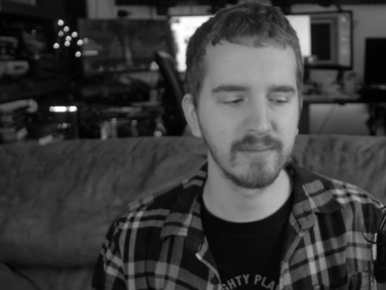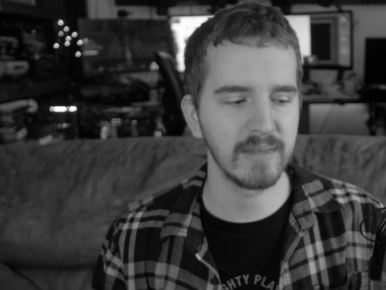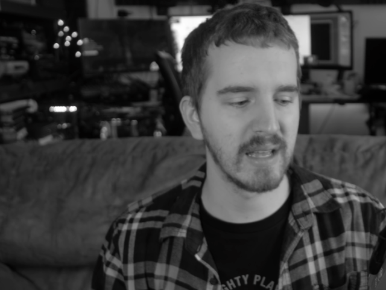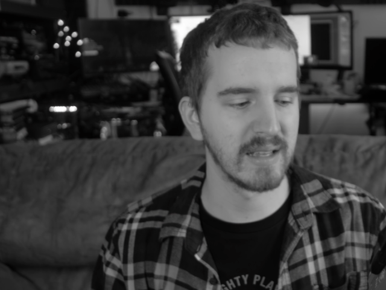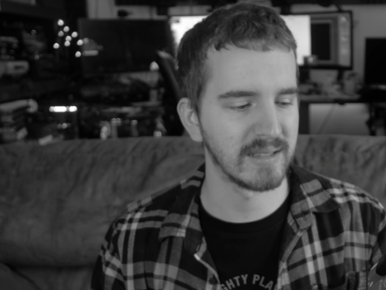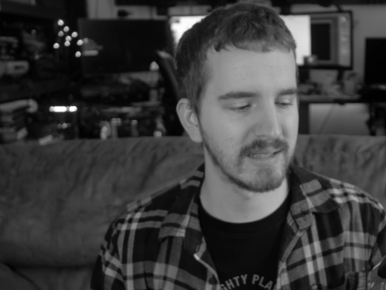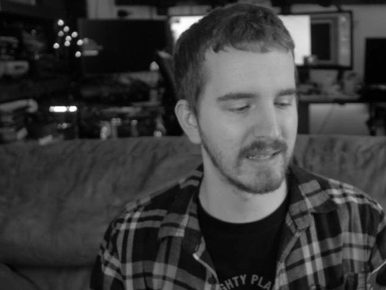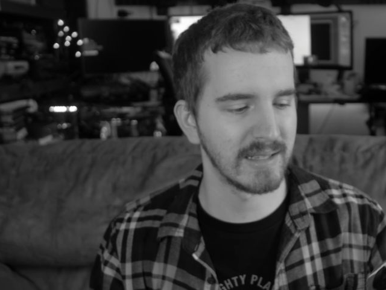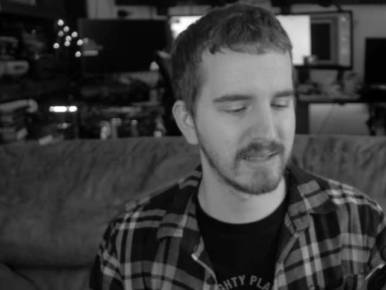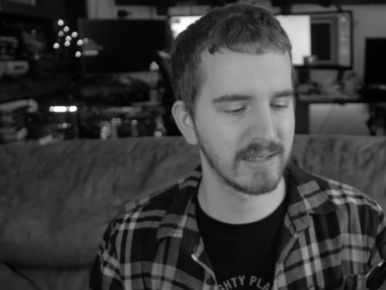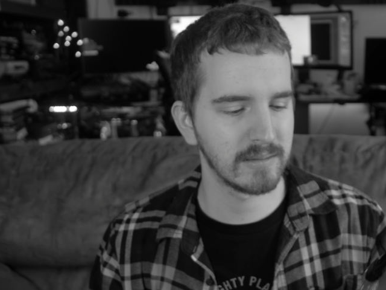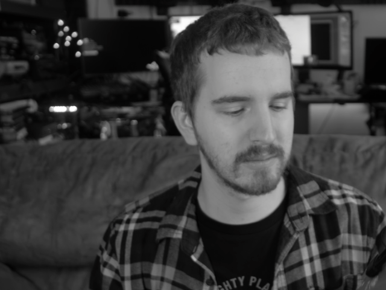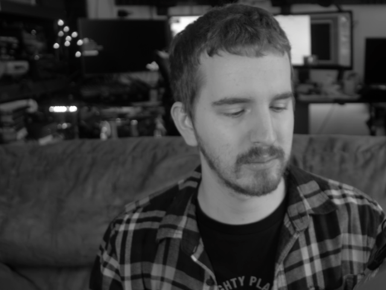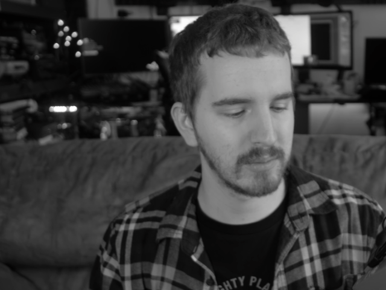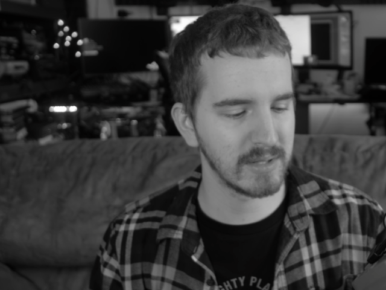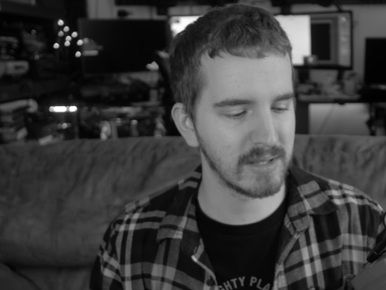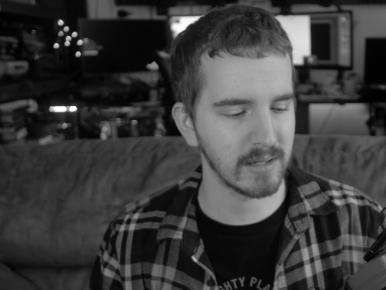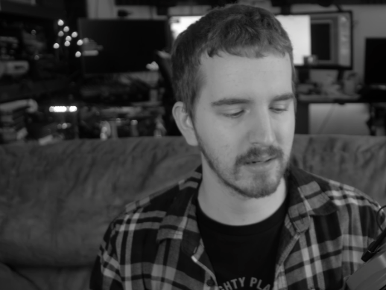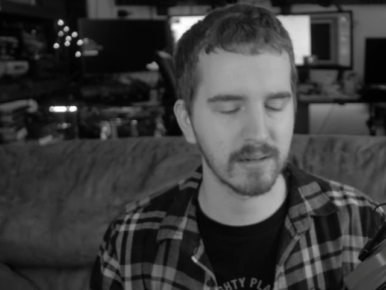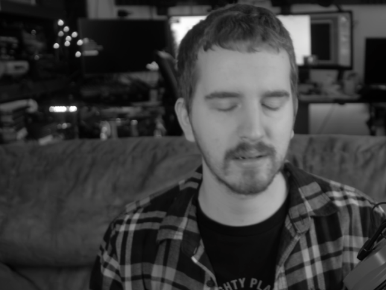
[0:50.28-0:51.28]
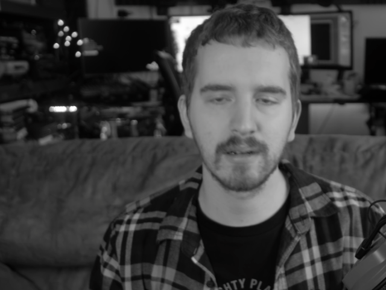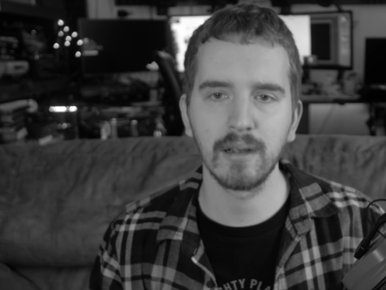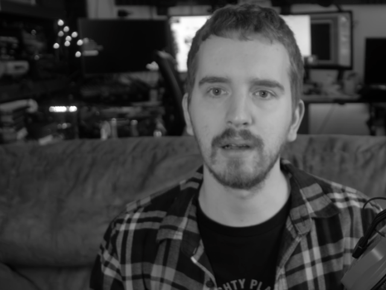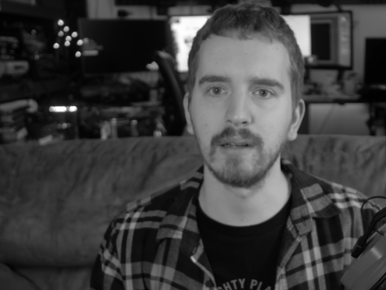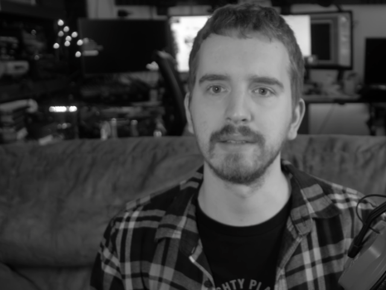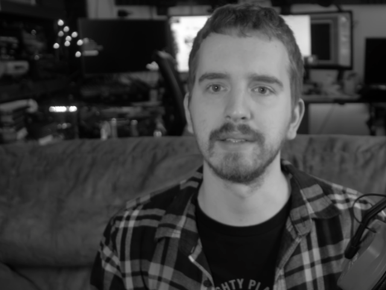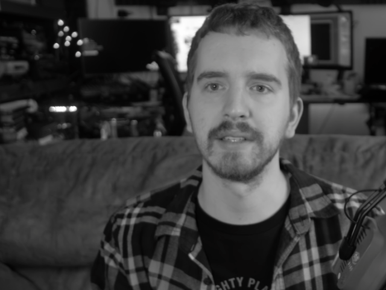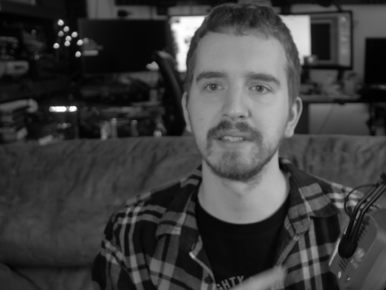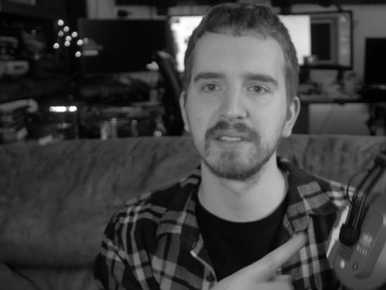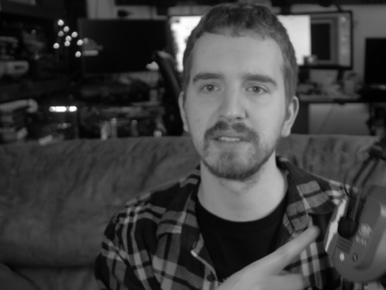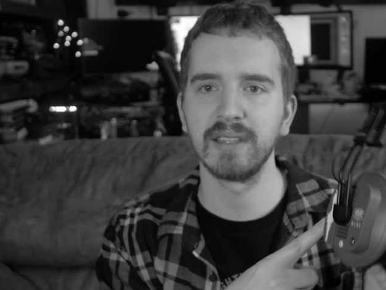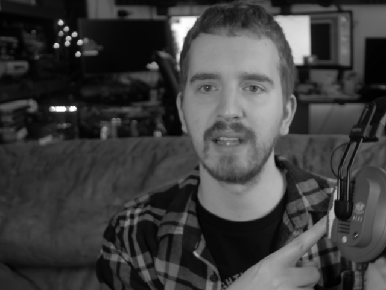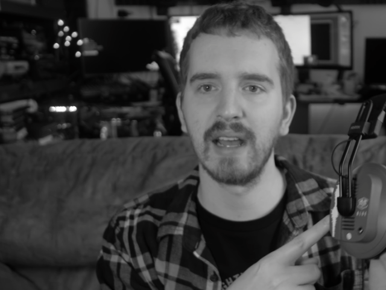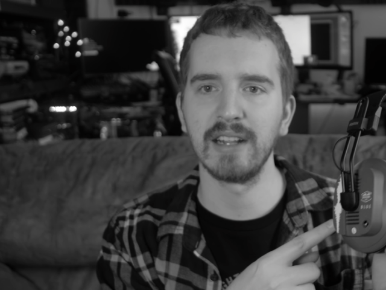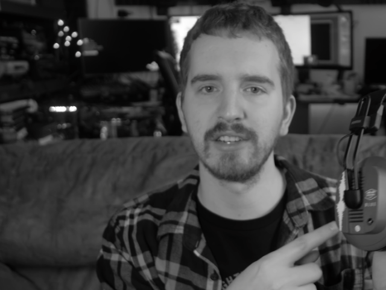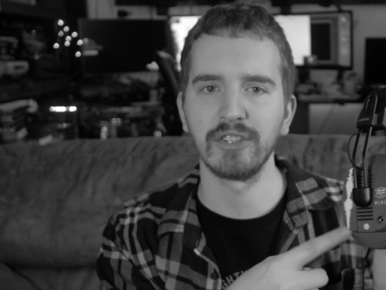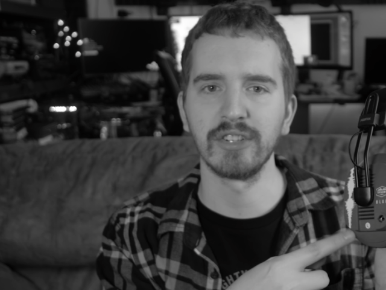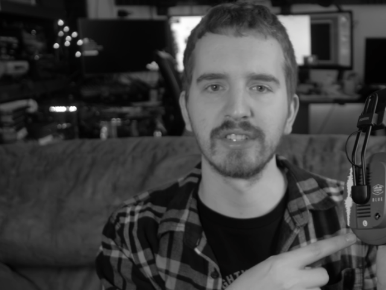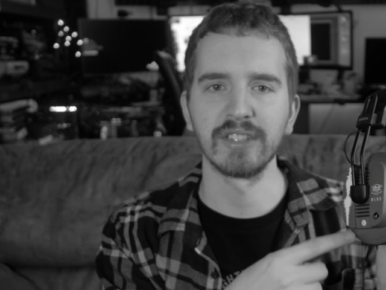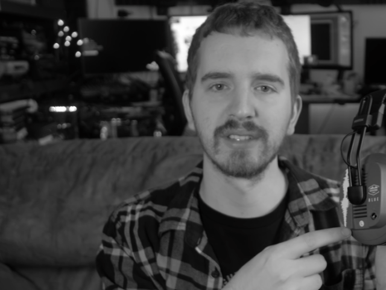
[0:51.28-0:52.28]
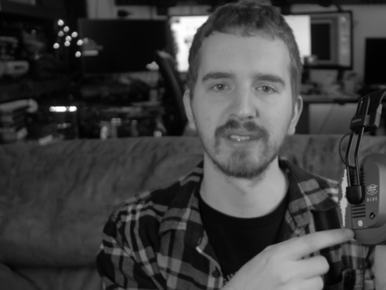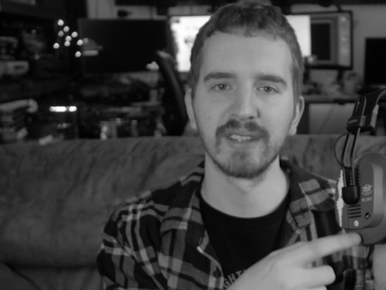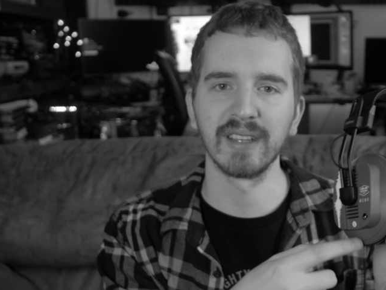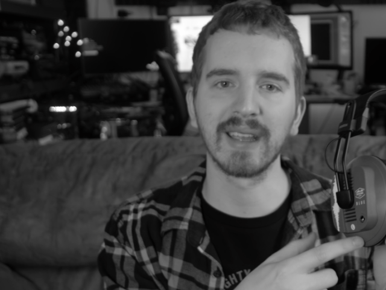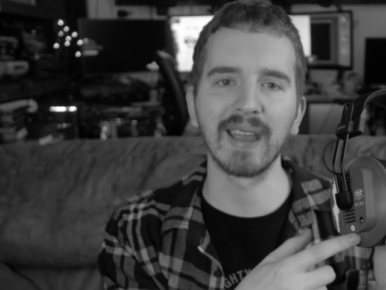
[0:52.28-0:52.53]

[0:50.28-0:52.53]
Yes, that's what they're called, that's not just the